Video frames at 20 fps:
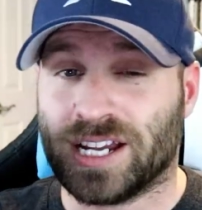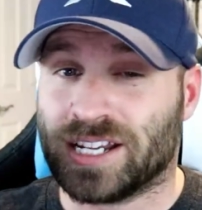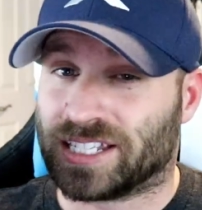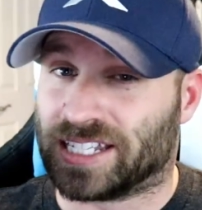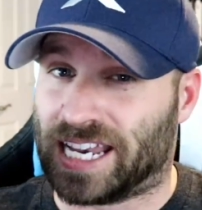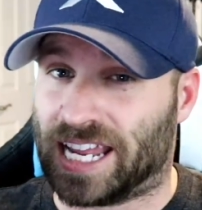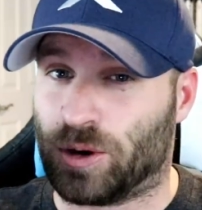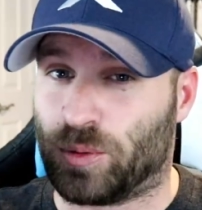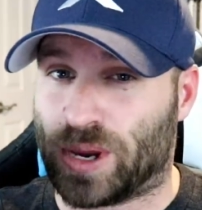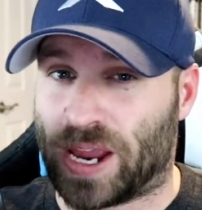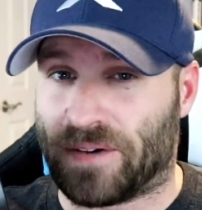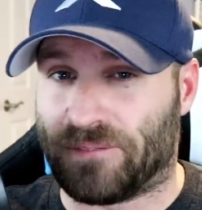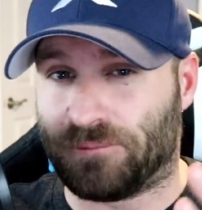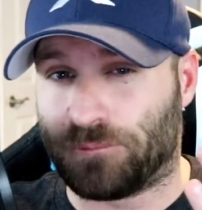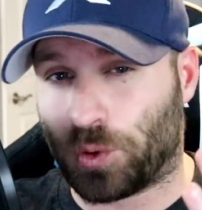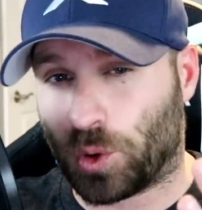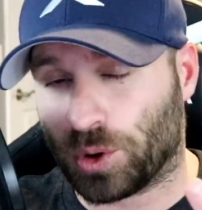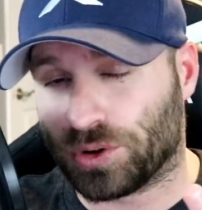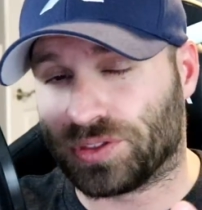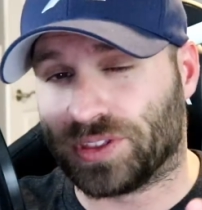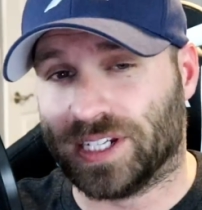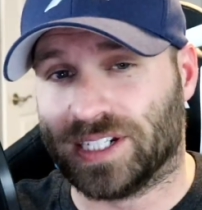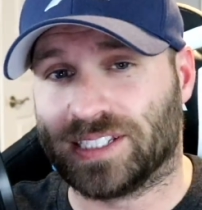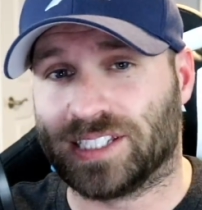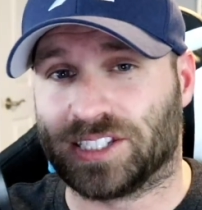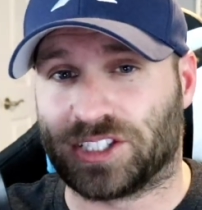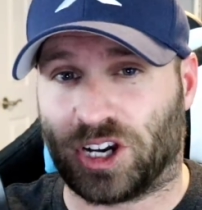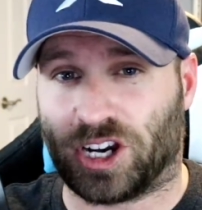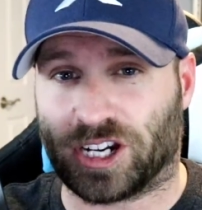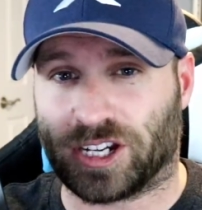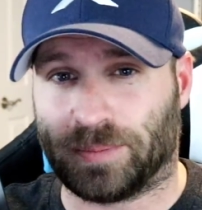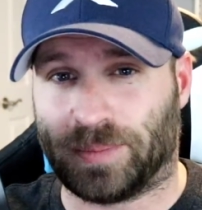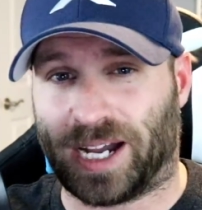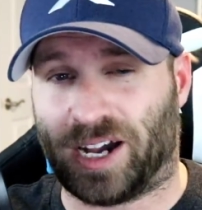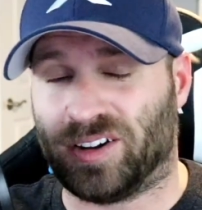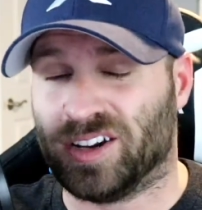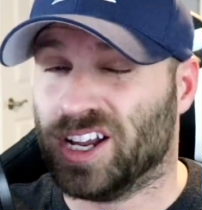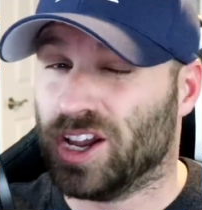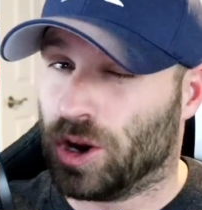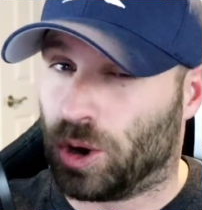Today we have four things to talk
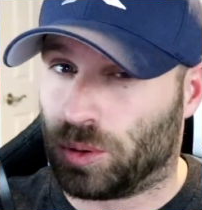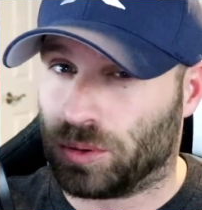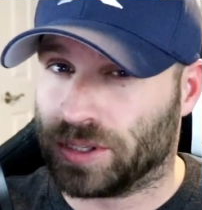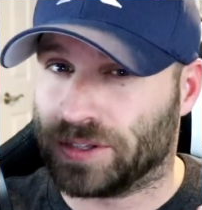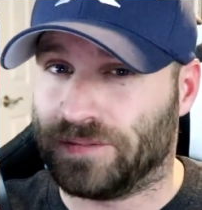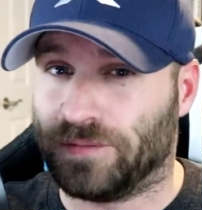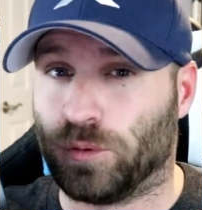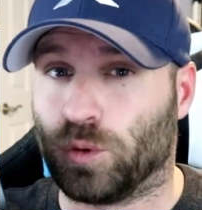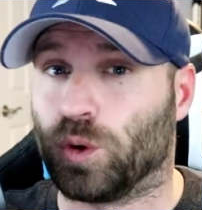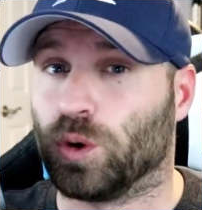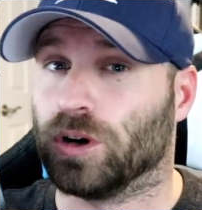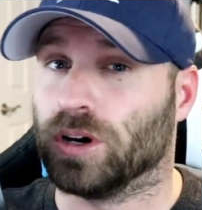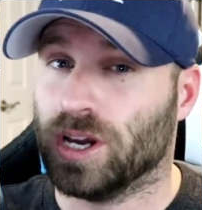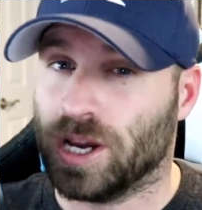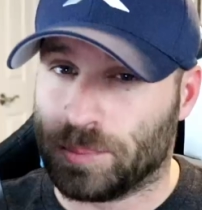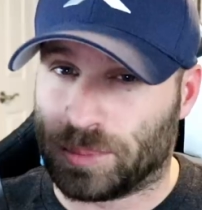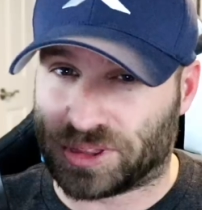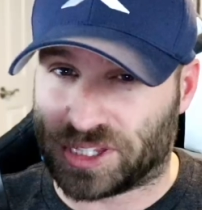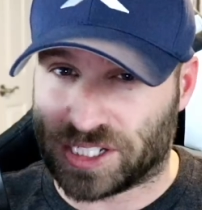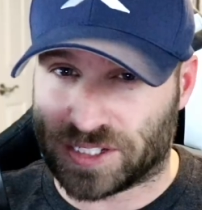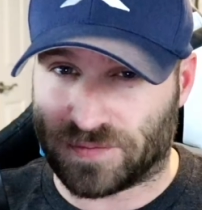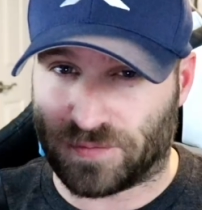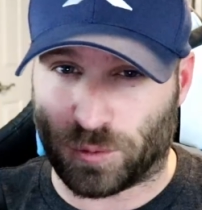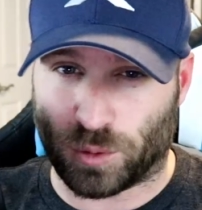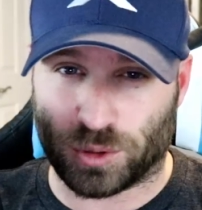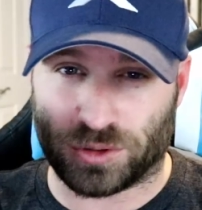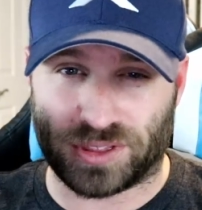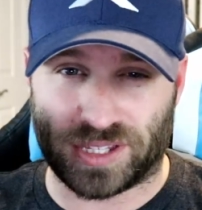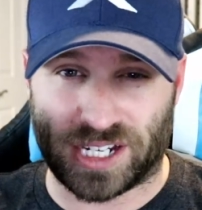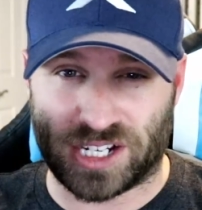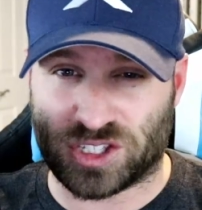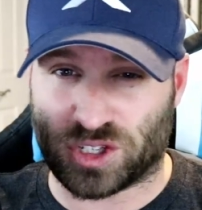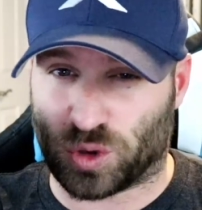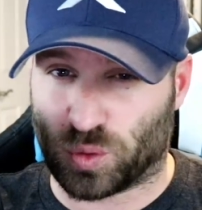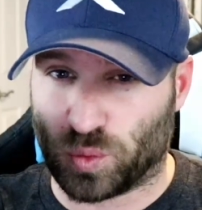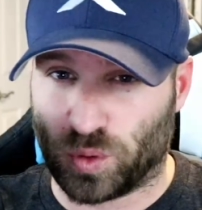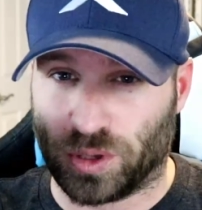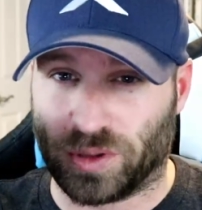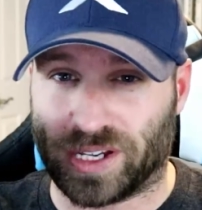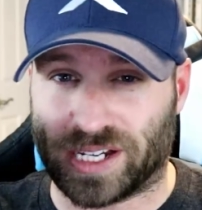about, only four, but these four things are
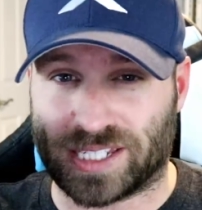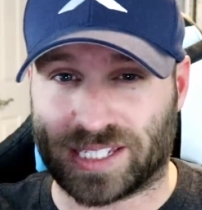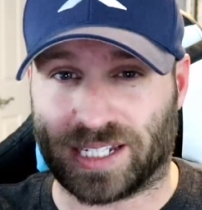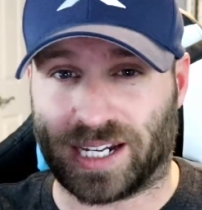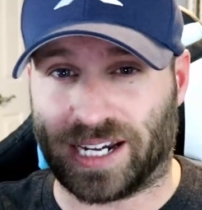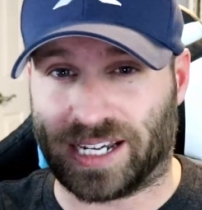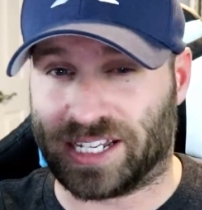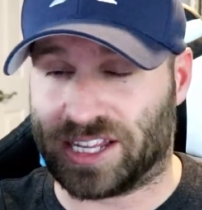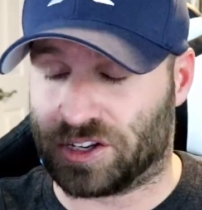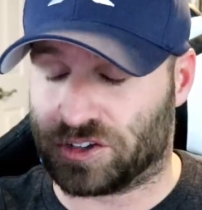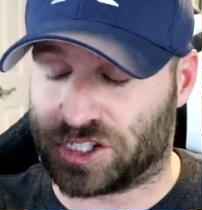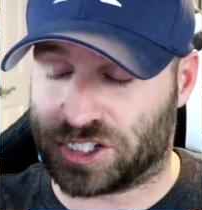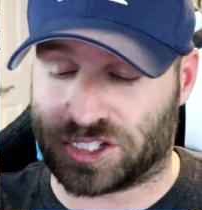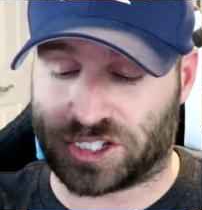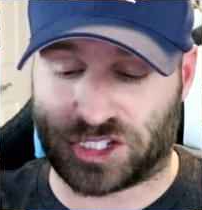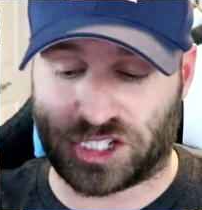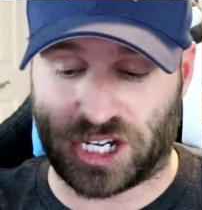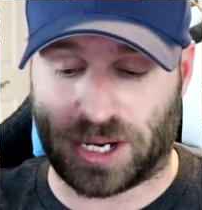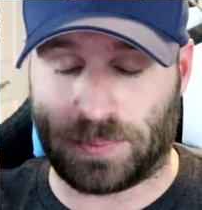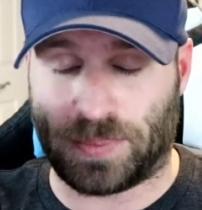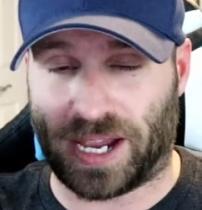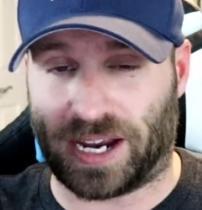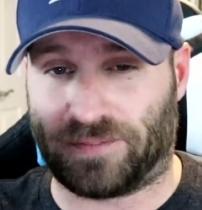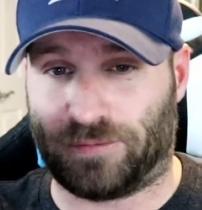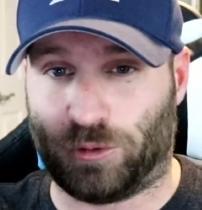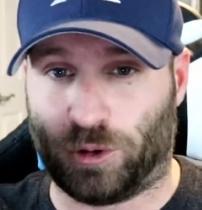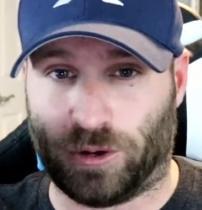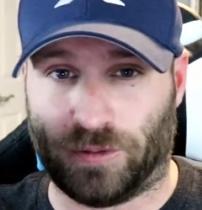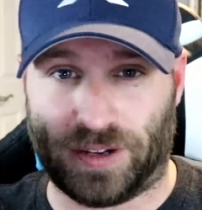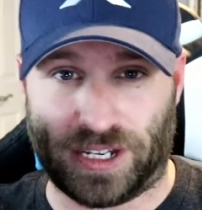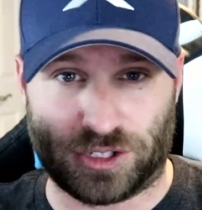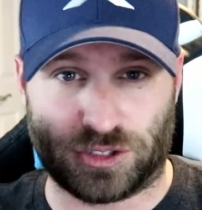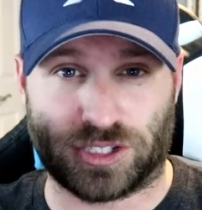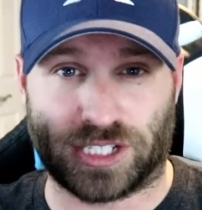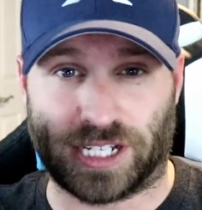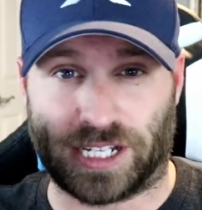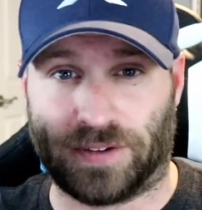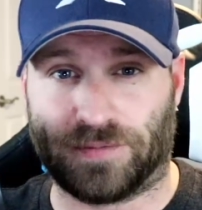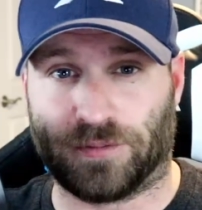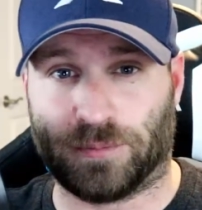really exciting they're just jam packed full of
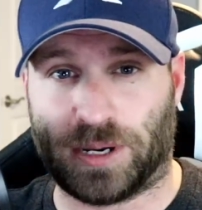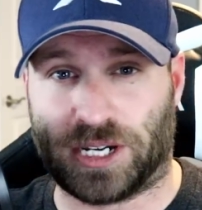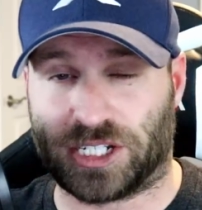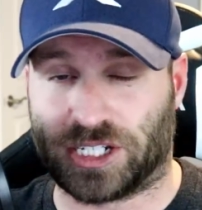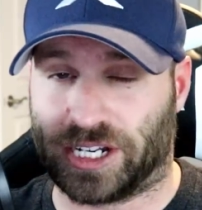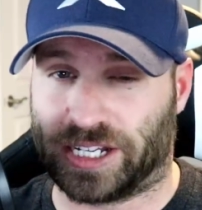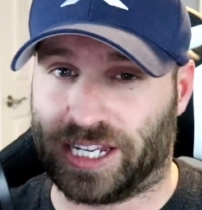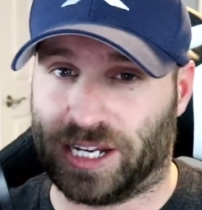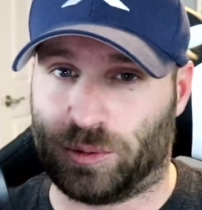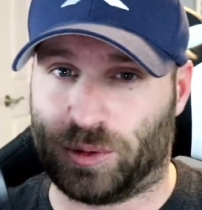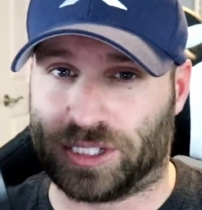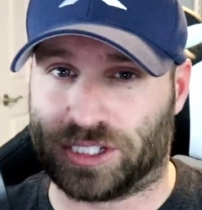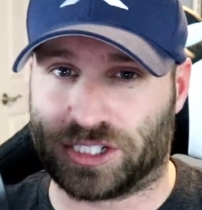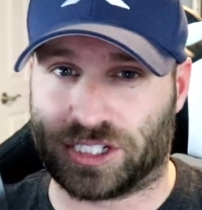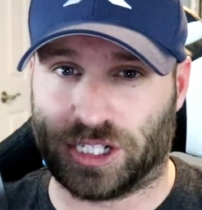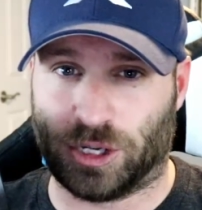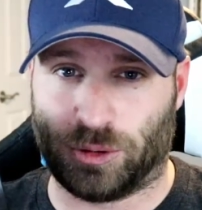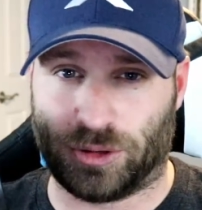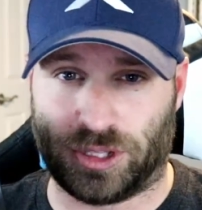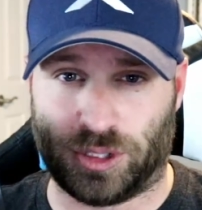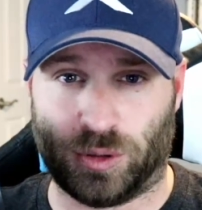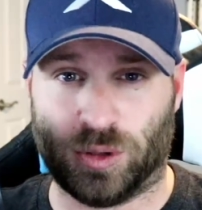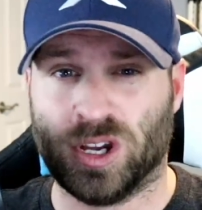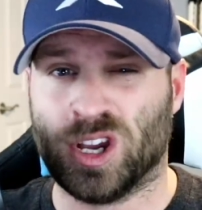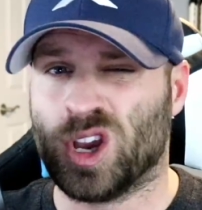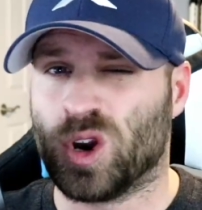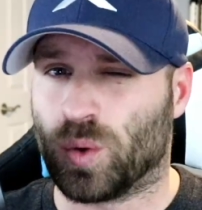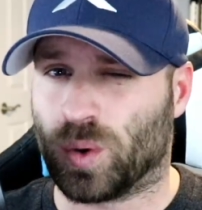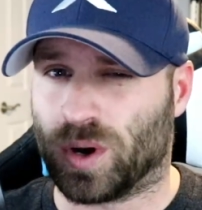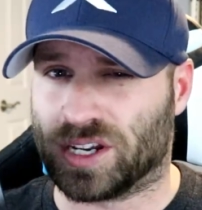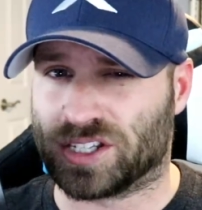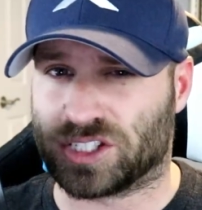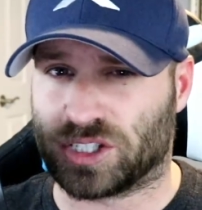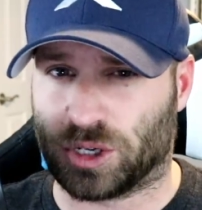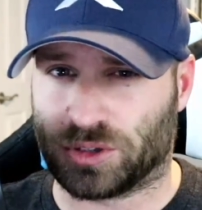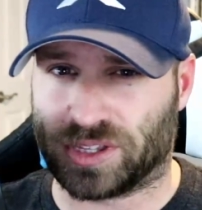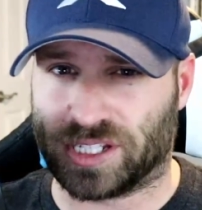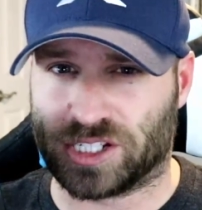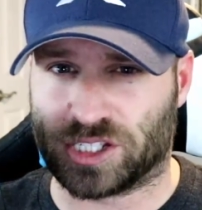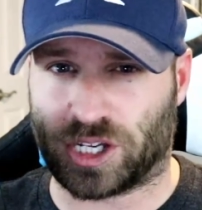interesting information I can't wait to share with you. We're going to
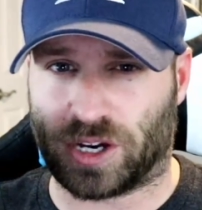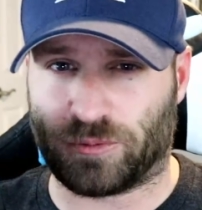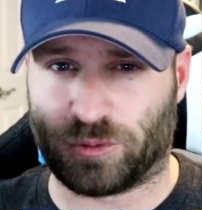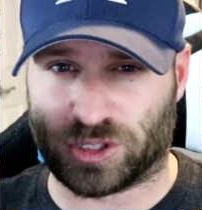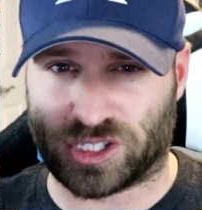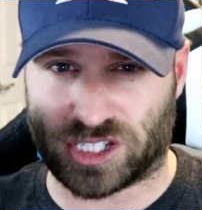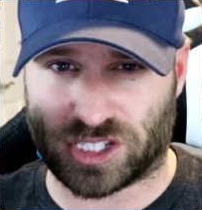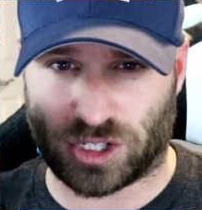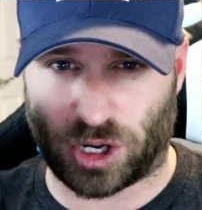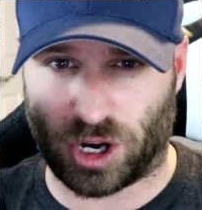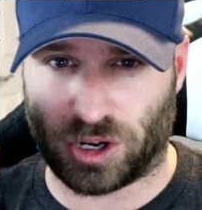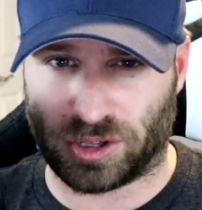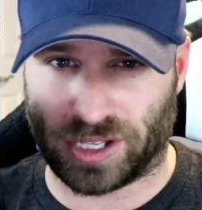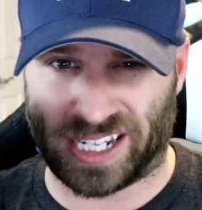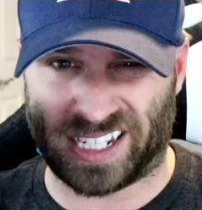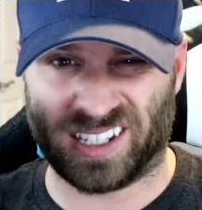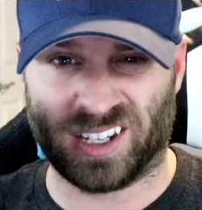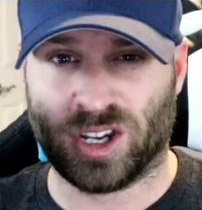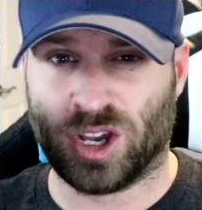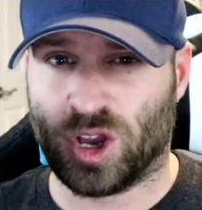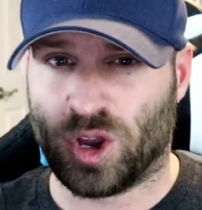start things off with Starlink,